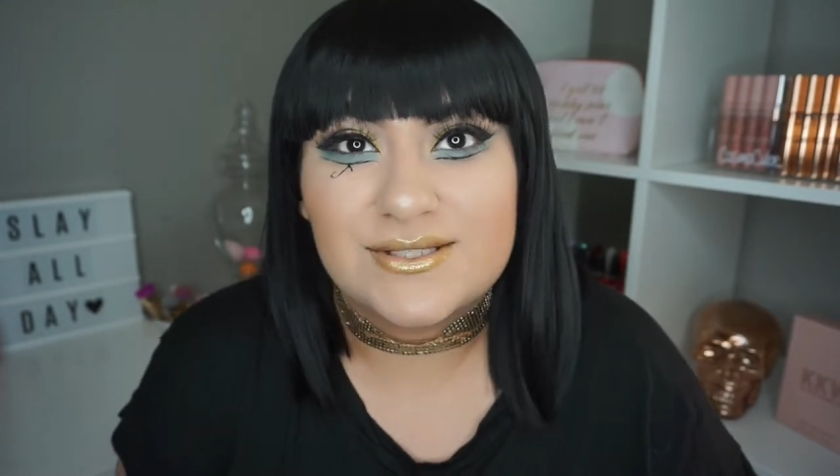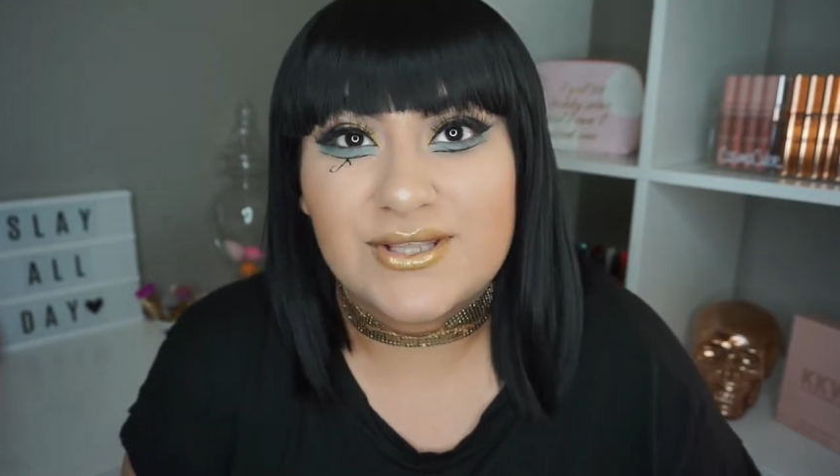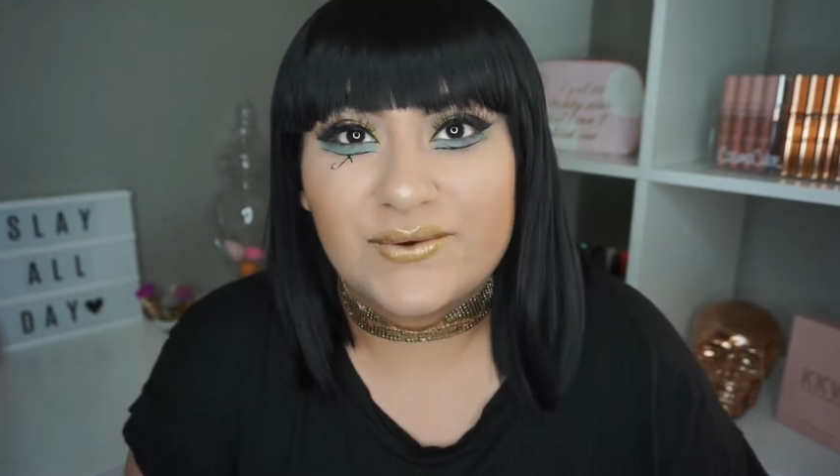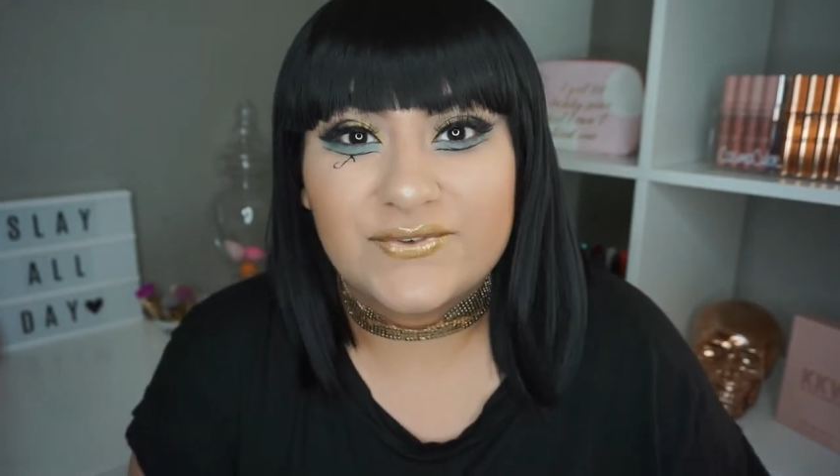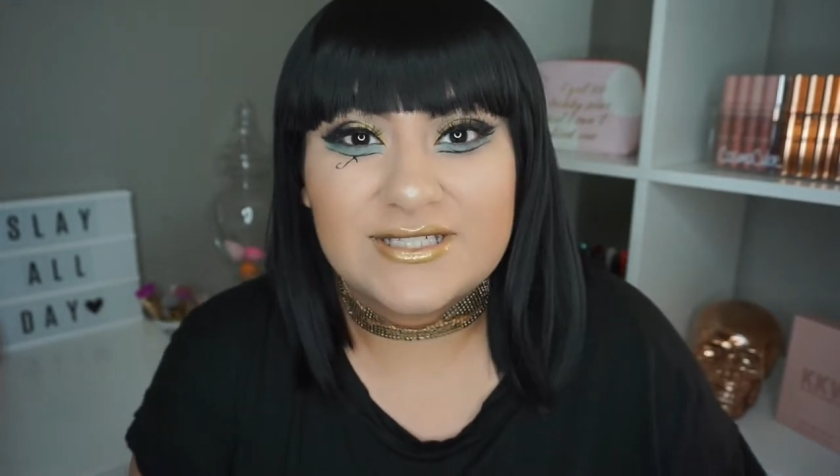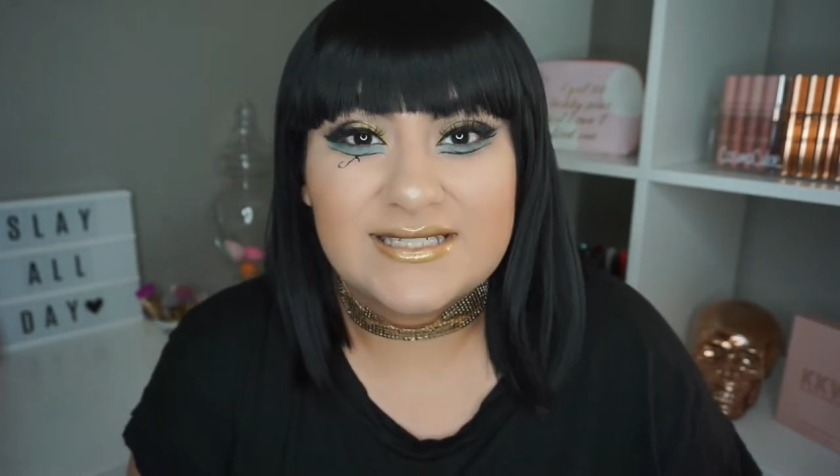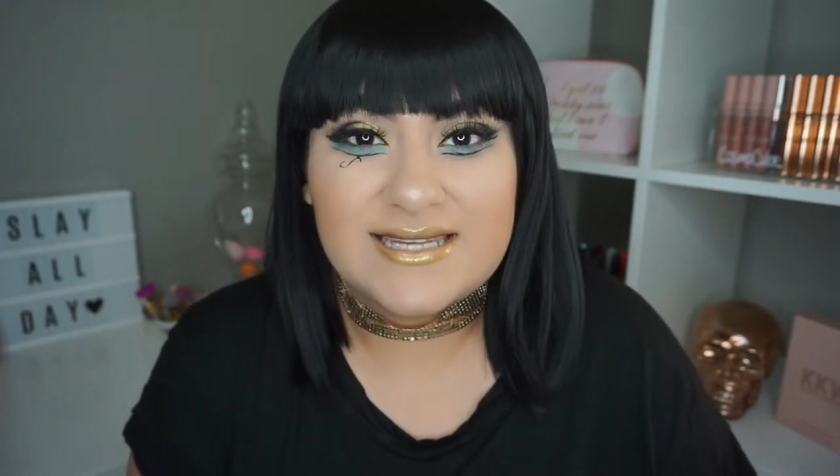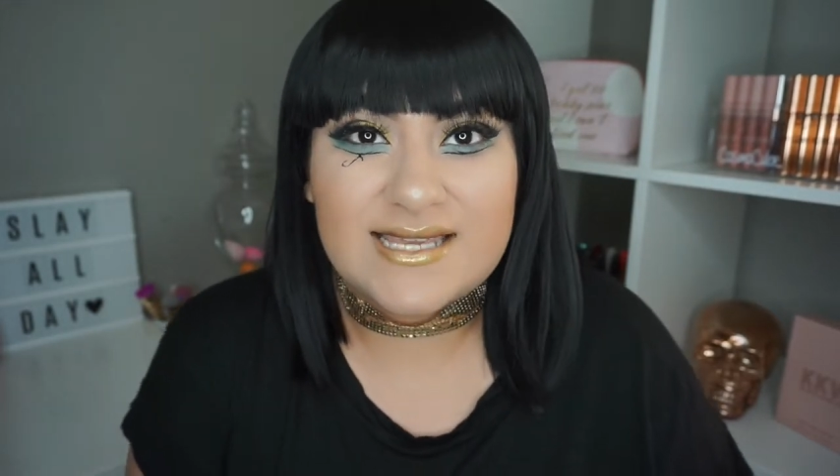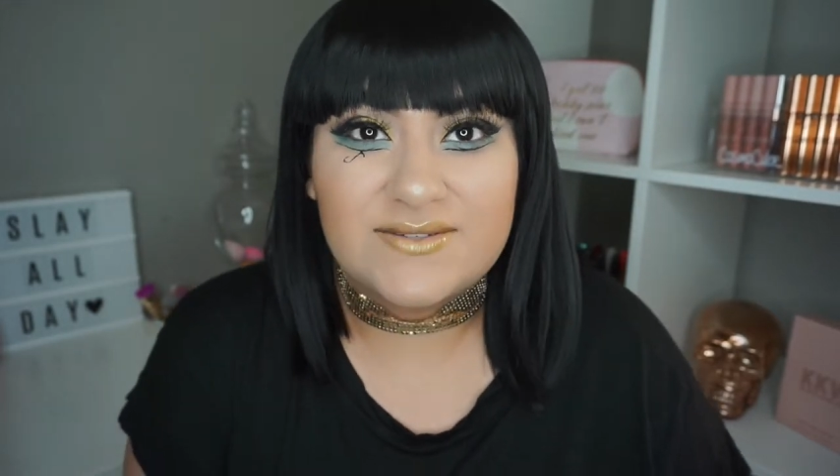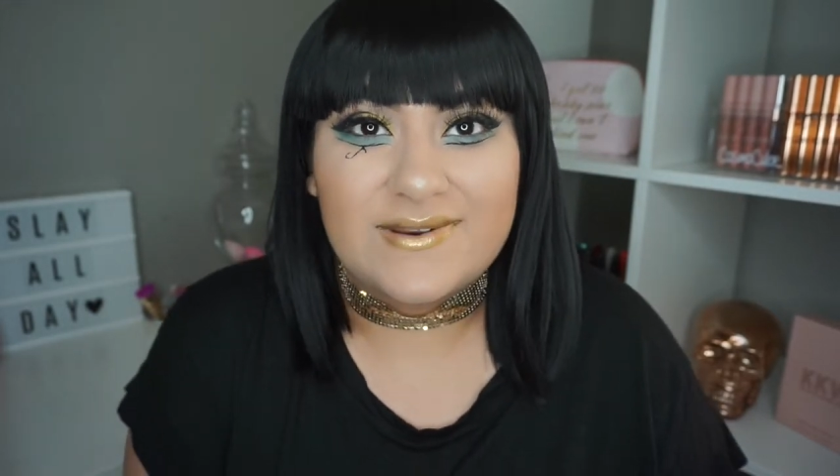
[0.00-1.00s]
So for
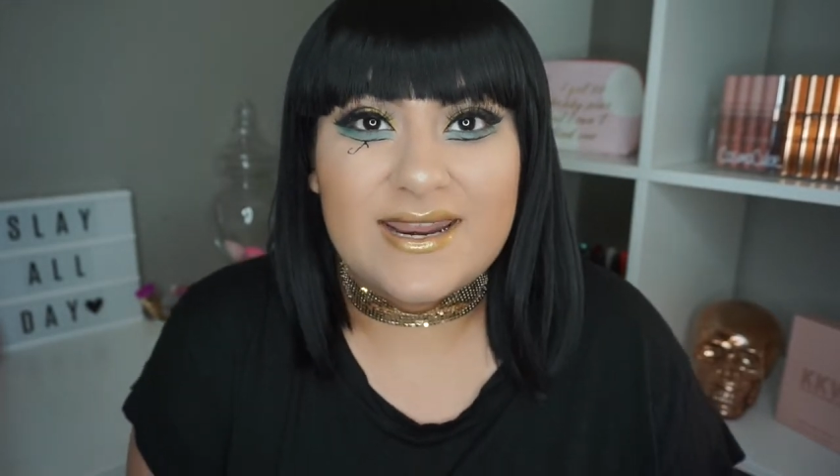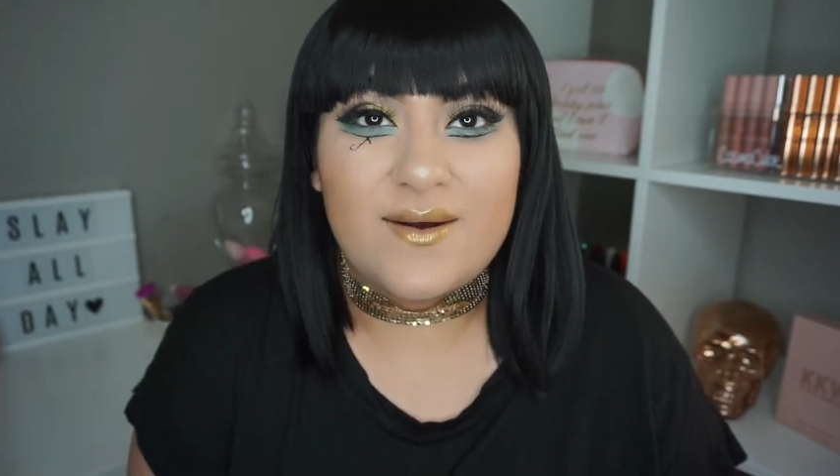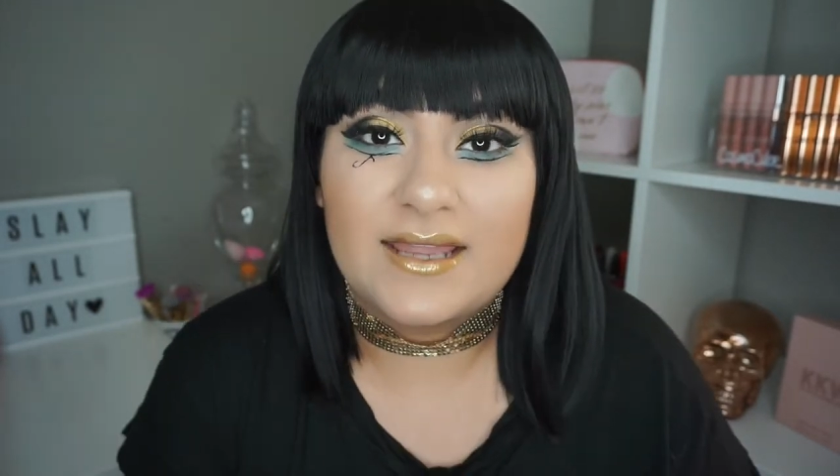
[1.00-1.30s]
today's video,